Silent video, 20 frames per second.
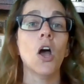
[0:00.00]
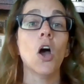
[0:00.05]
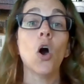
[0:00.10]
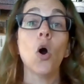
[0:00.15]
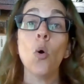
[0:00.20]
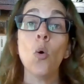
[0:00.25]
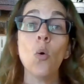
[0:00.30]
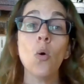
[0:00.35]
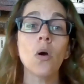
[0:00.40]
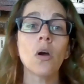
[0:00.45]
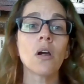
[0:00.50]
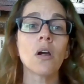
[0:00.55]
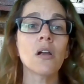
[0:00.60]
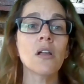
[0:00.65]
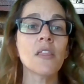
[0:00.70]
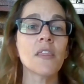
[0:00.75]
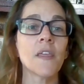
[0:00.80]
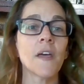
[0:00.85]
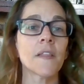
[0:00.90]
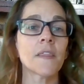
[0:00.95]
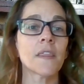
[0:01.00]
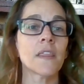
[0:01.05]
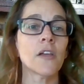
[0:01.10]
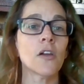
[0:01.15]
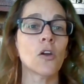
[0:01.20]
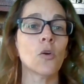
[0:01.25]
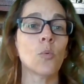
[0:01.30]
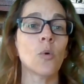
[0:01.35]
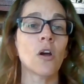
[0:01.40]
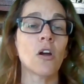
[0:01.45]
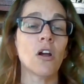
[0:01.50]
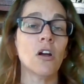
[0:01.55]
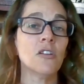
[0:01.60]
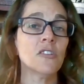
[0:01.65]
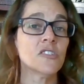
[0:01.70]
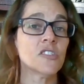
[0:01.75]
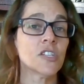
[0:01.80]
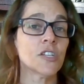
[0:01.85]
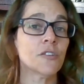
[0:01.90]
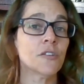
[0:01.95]
Or that there were
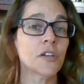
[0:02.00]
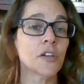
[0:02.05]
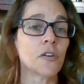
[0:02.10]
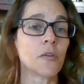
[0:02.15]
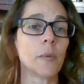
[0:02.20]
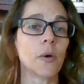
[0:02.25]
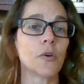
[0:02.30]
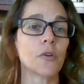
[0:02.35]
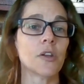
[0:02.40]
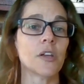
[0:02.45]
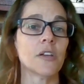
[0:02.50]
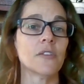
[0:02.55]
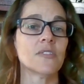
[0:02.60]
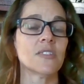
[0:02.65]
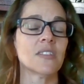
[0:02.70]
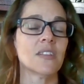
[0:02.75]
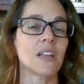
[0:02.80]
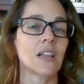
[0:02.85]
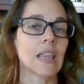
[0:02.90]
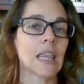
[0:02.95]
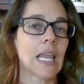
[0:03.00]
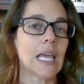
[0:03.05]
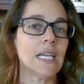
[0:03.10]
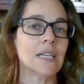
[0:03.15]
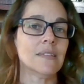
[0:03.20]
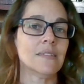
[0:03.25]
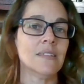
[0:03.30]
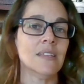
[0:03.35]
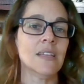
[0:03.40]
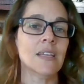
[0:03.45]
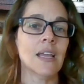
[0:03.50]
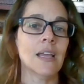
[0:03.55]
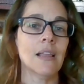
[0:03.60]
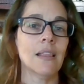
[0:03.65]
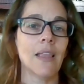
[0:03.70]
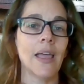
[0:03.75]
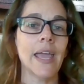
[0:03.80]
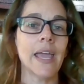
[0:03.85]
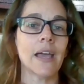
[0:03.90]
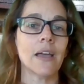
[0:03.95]
ulterior motives, like seeking
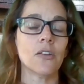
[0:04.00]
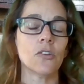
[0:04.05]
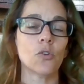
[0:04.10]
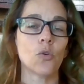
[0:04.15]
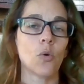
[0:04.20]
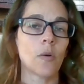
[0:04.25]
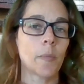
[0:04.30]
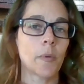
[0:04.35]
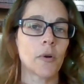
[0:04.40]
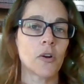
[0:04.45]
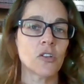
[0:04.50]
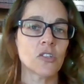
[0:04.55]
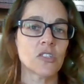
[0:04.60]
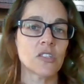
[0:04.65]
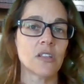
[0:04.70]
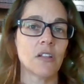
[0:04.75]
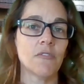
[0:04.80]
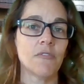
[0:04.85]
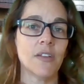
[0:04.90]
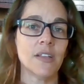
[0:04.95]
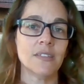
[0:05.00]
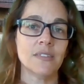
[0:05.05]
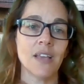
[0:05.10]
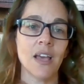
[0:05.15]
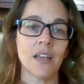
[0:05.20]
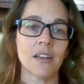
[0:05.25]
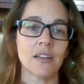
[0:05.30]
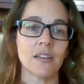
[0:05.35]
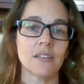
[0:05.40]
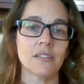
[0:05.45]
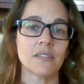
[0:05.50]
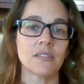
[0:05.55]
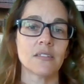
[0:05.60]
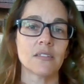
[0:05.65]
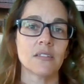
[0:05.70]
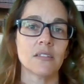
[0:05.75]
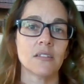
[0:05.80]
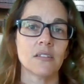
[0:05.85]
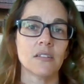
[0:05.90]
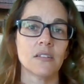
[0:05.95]
land or personal vendettas.
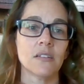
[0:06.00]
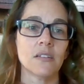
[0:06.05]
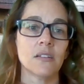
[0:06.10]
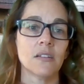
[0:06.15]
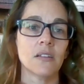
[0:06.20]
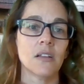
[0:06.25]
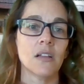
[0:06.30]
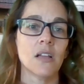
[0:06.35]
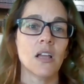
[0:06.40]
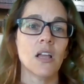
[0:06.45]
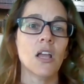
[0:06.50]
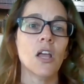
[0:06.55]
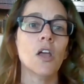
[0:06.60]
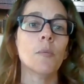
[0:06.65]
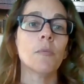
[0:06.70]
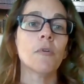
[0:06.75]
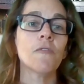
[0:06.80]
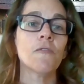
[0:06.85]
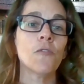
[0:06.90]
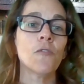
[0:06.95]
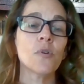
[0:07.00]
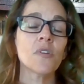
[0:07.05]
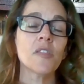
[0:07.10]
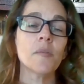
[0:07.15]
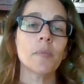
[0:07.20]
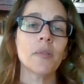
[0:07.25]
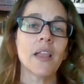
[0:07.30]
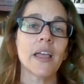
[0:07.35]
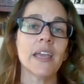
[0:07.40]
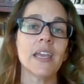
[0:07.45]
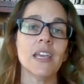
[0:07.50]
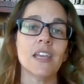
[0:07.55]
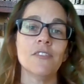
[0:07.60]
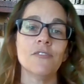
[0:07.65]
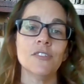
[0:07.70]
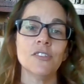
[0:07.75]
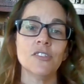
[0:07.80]
Before the play even